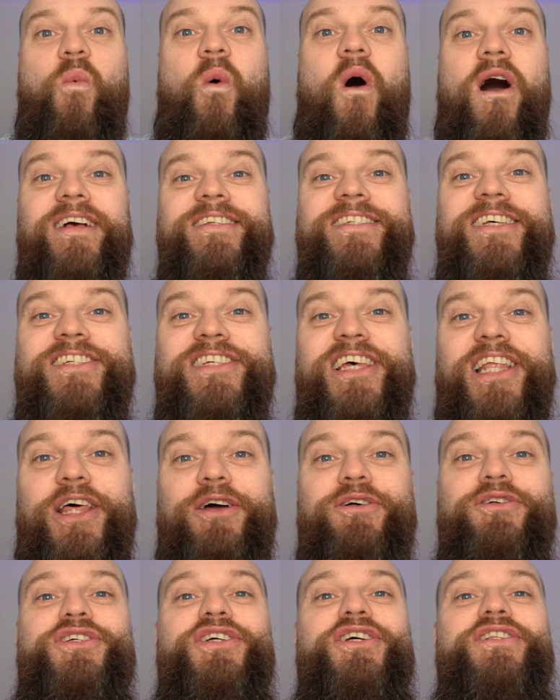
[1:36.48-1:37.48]
what is the
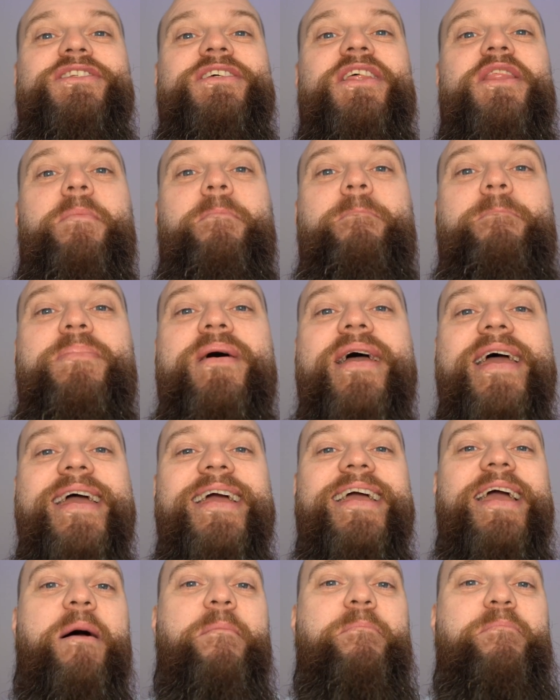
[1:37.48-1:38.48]
solution to the
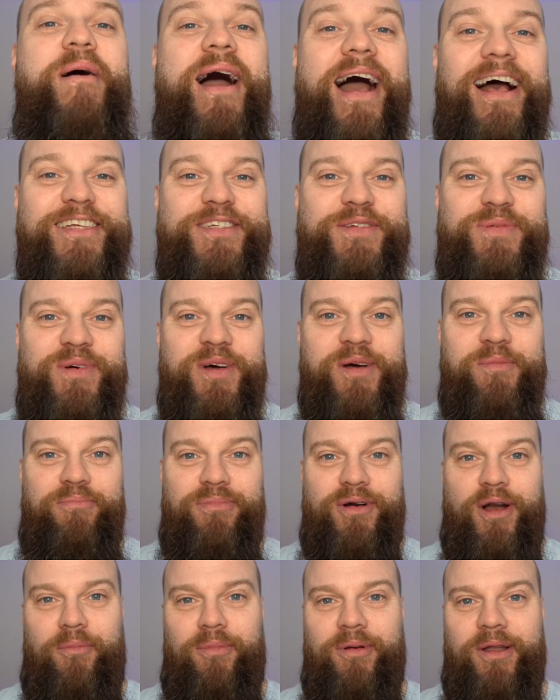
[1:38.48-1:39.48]
big password
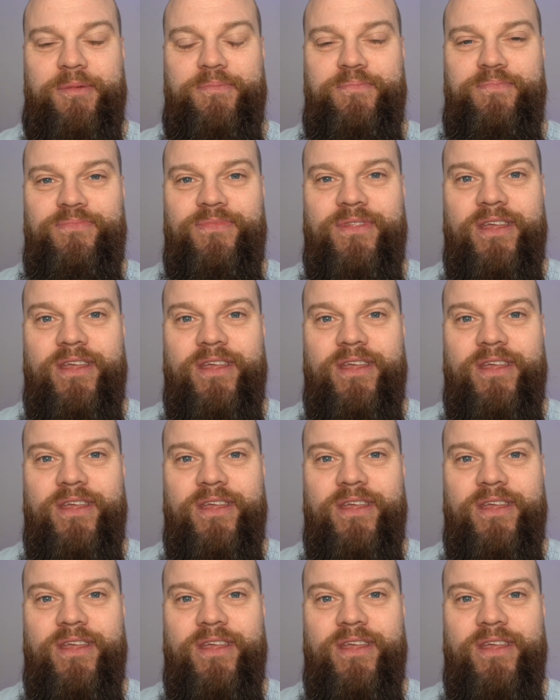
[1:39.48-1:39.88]
problem?